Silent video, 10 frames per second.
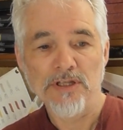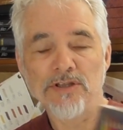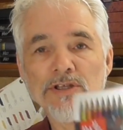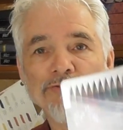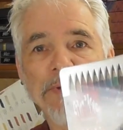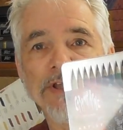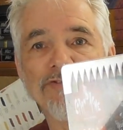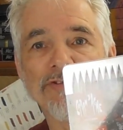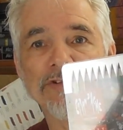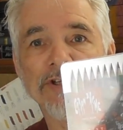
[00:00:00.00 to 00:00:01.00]
this
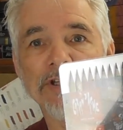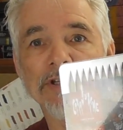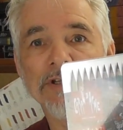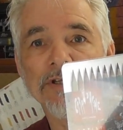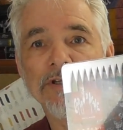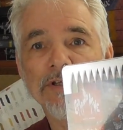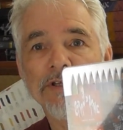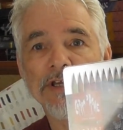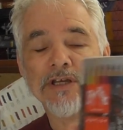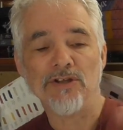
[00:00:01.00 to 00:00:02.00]
pencil tin
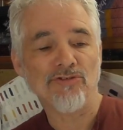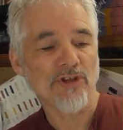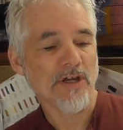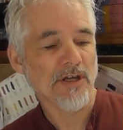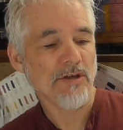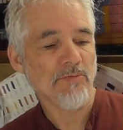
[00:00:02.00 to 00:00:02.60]
in its day